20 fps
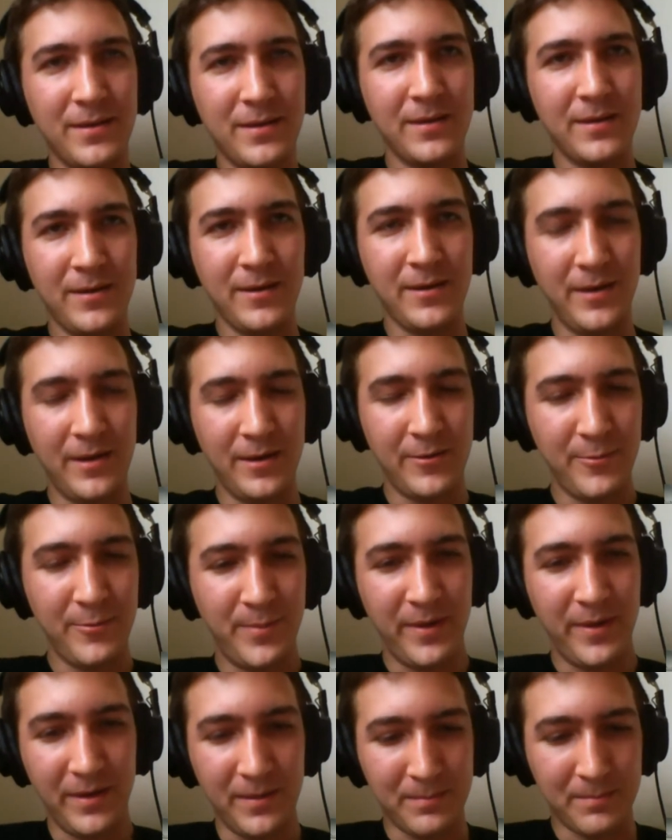it'll
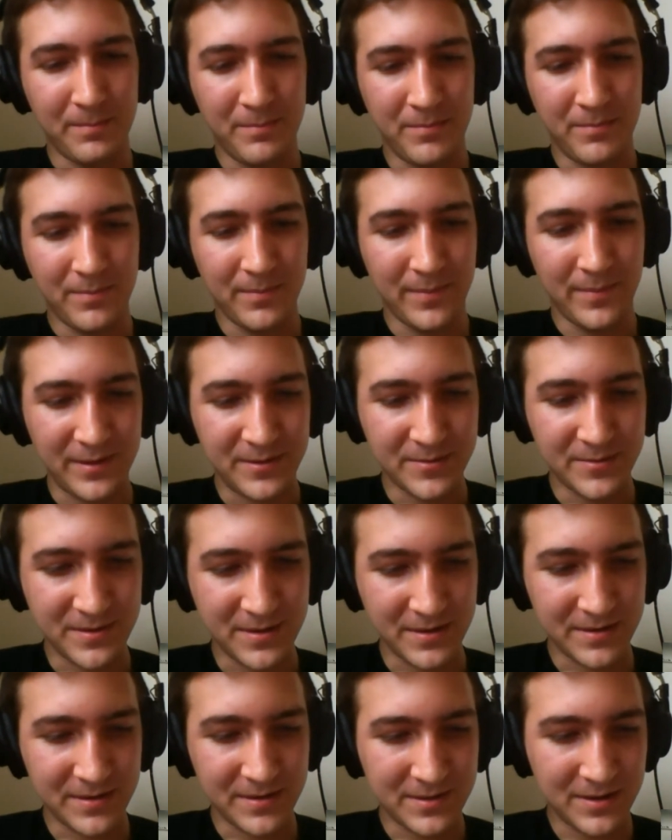be
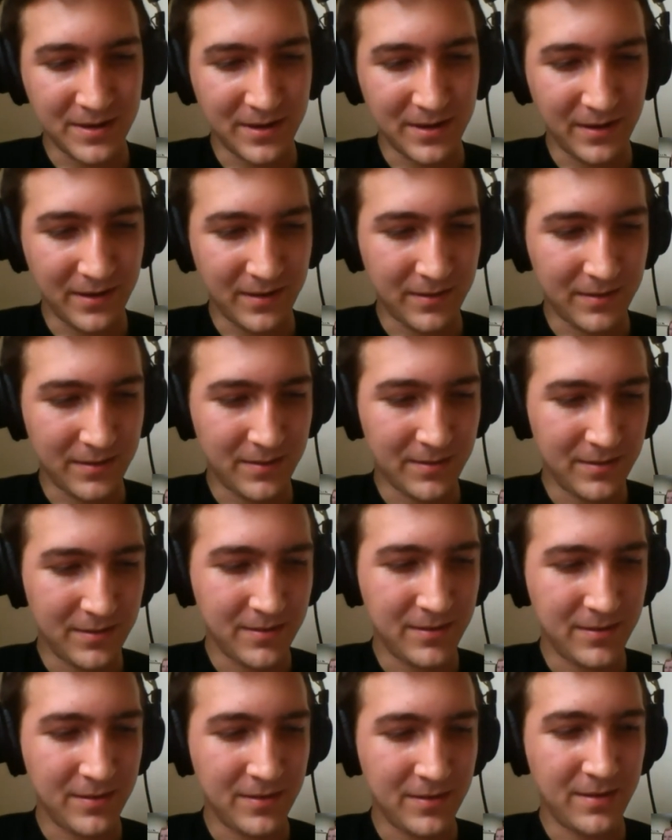interesting to see.
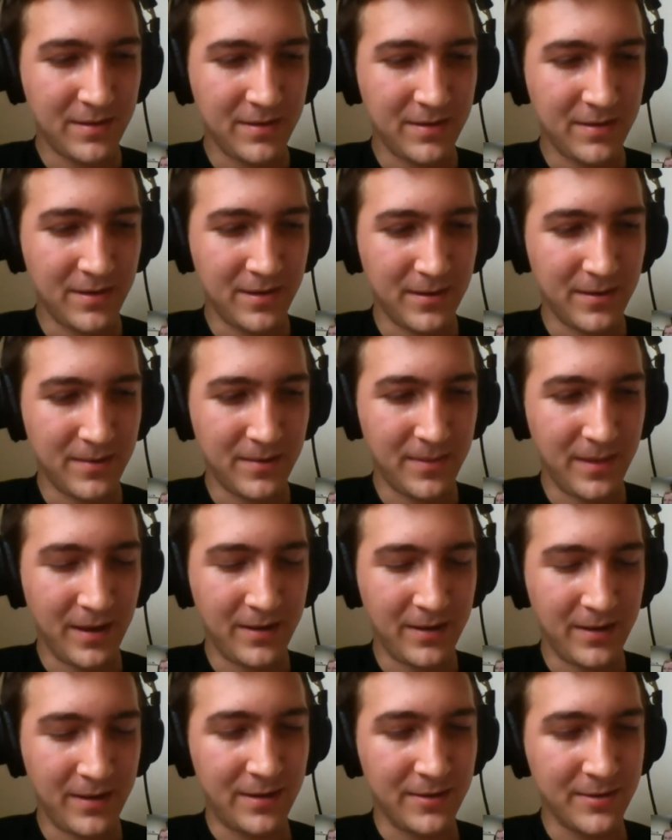
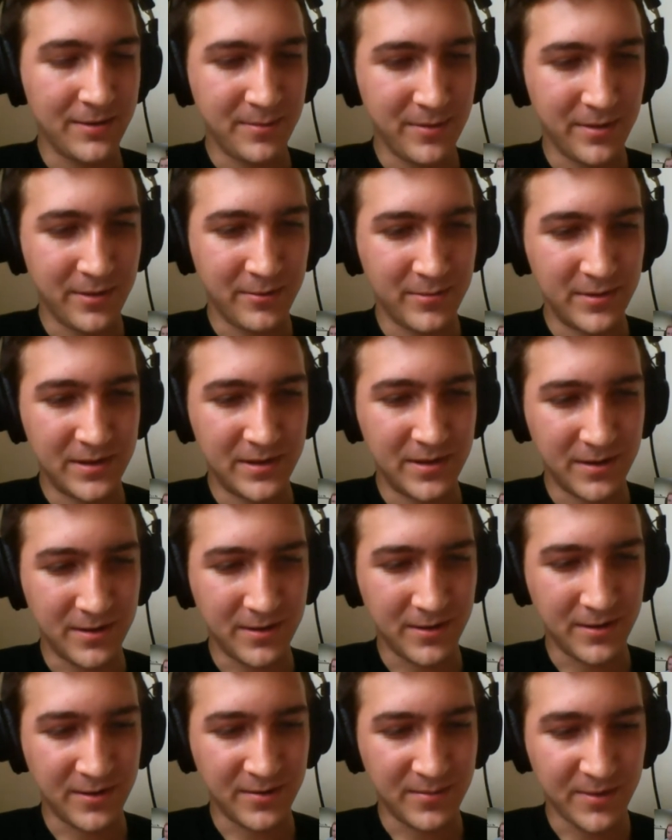I was playing with
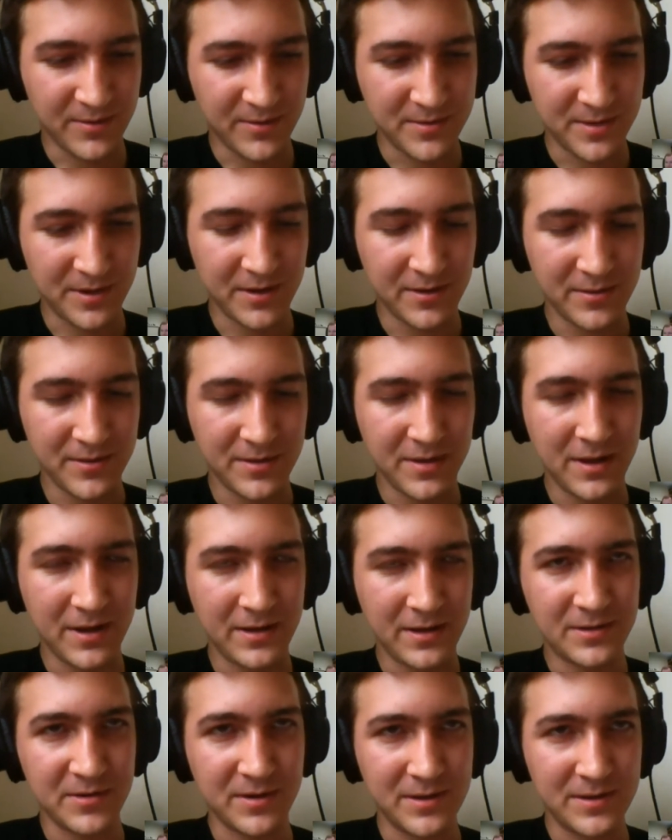Docker Compose the other
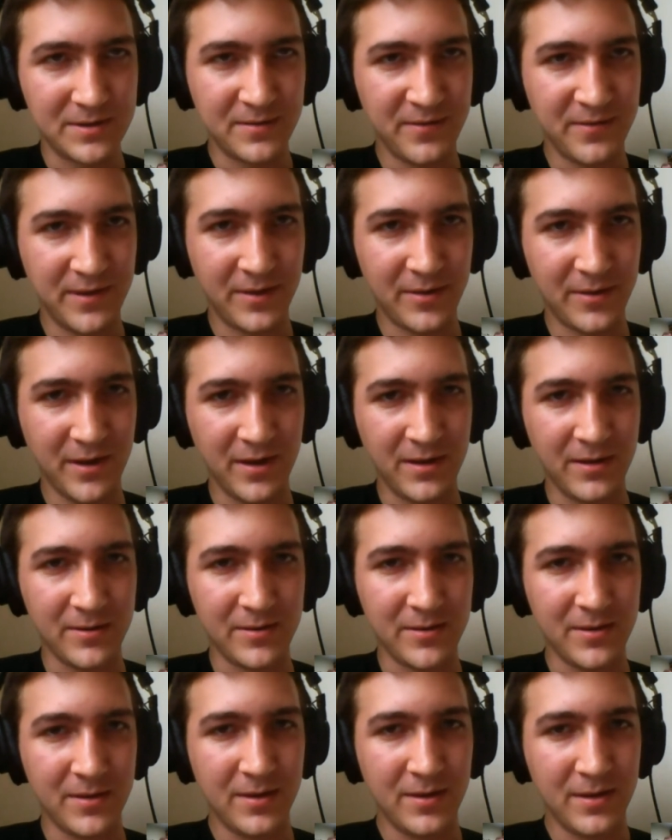day, trying to figure out